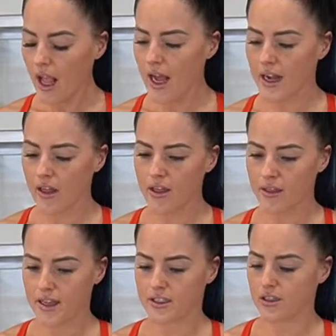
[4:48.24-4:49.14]
Another
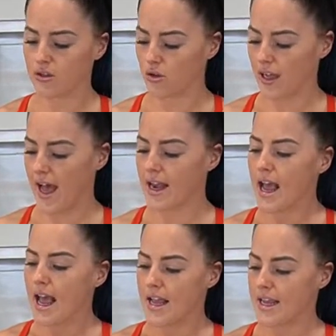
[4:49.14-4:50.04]
thing to look at
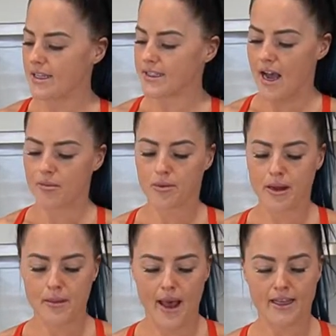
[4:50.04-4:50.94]
is our
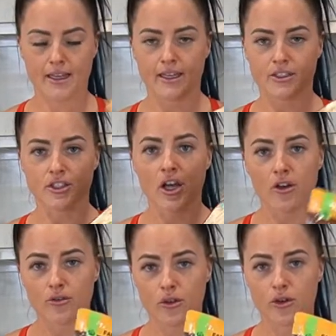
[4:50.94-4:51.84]
prepackaged
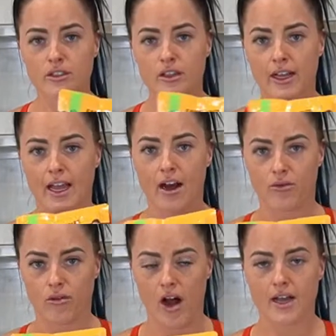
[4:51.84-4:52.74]
foods like
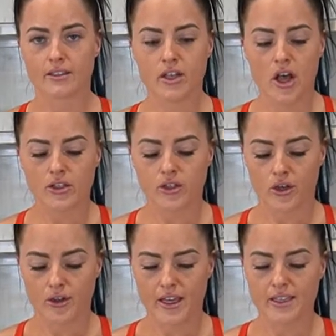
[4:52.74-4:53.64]
our rice.
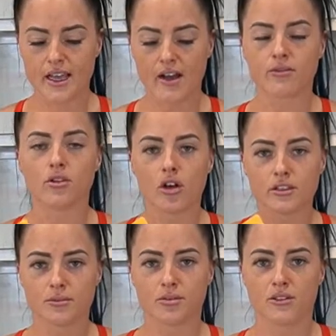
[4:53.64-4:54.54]
So these have
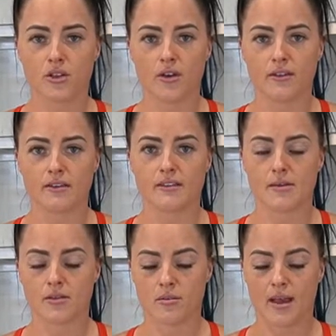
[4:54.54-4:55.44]
lots of preservatives
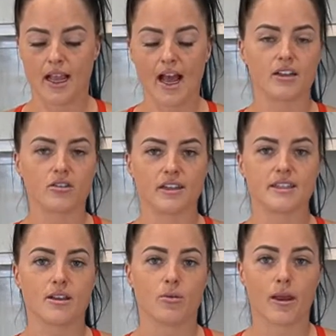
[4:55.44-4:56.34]
in them and
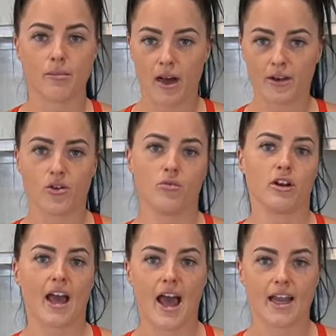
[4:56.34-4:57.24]
calories that we might not
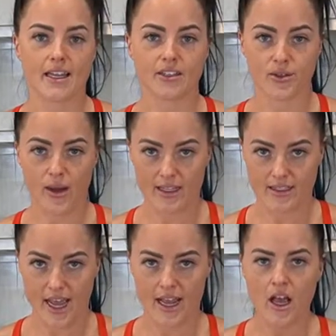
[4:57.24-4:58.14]
want to add into our
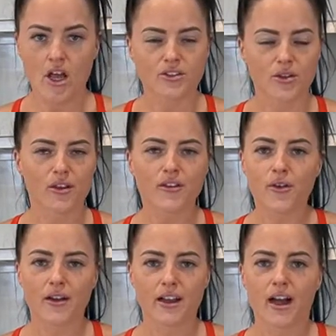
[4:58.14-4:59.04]
day. So if
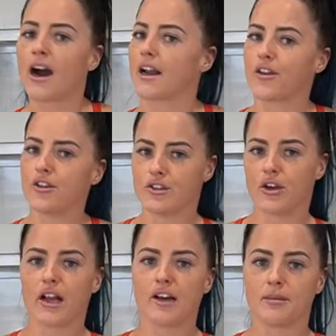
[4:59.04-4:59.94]
you're in a cut and you
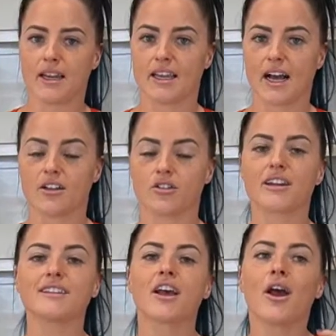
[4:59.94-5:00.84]
don't have many
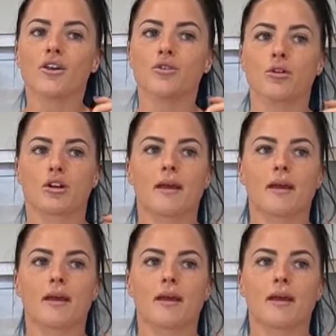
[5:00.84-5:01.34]
calories, you want to